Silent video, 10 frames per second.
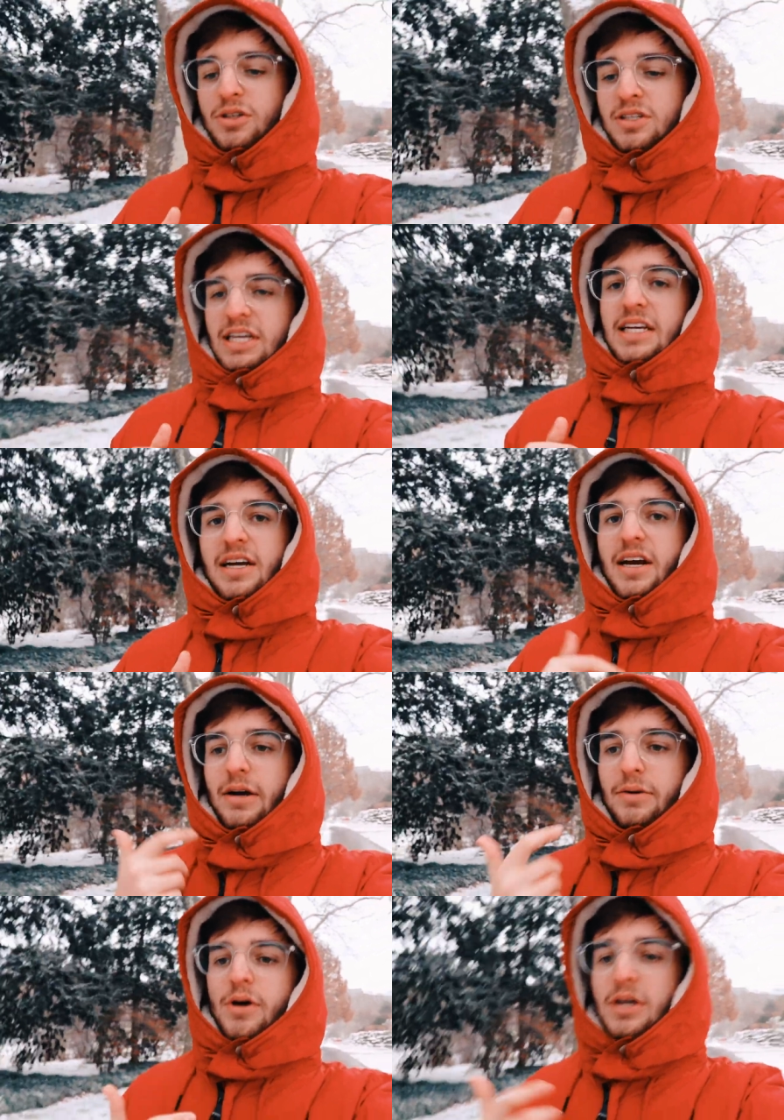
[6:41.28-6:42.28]
to see
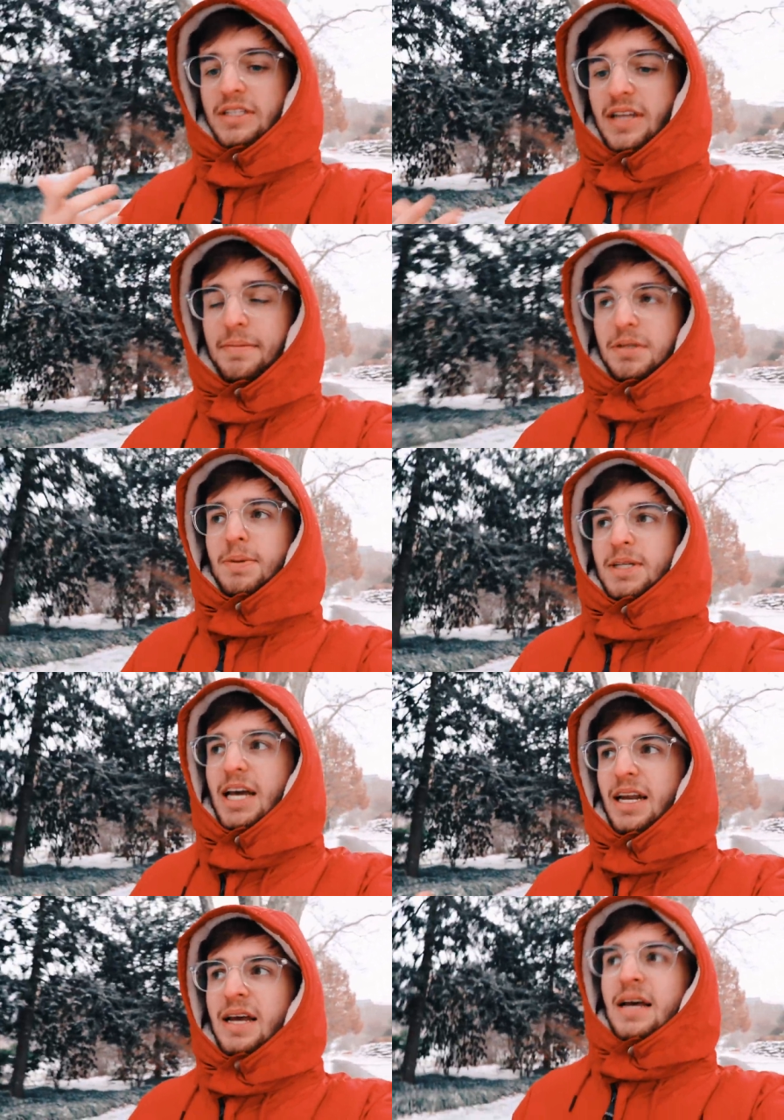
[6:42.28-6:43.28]
the rocky steps but
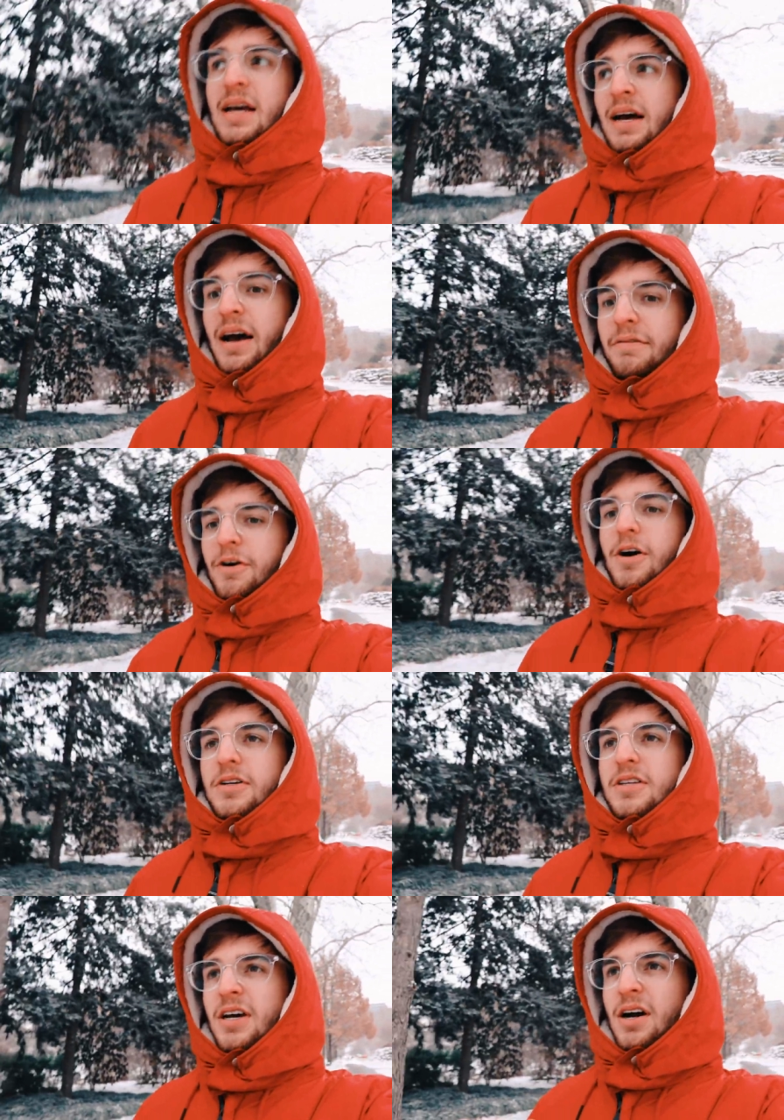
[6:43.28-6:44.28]
then I
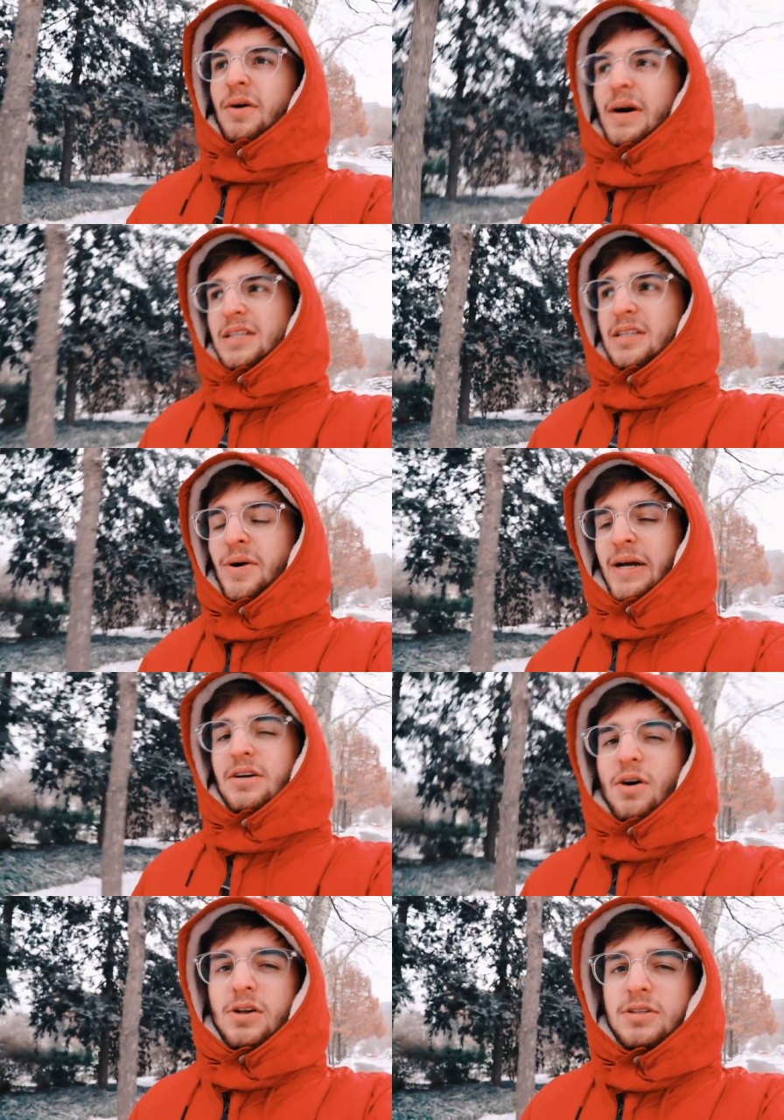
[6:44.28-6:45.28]
thought oh well it's quite
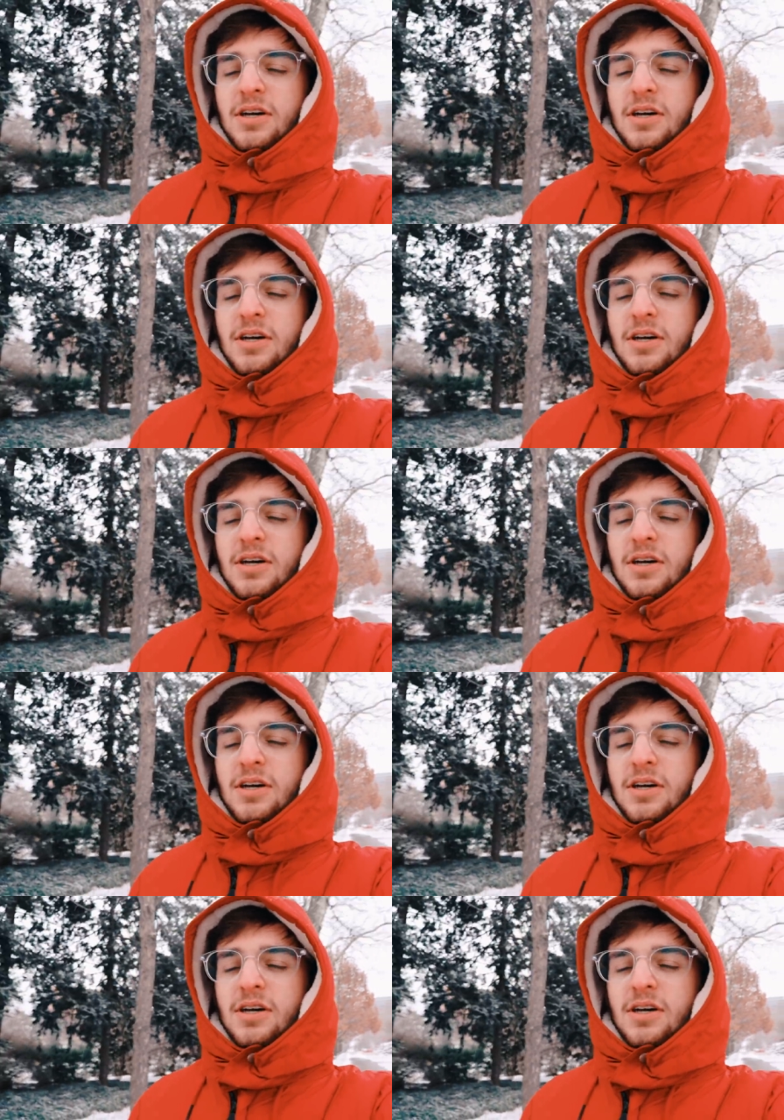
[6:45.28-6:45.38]
cold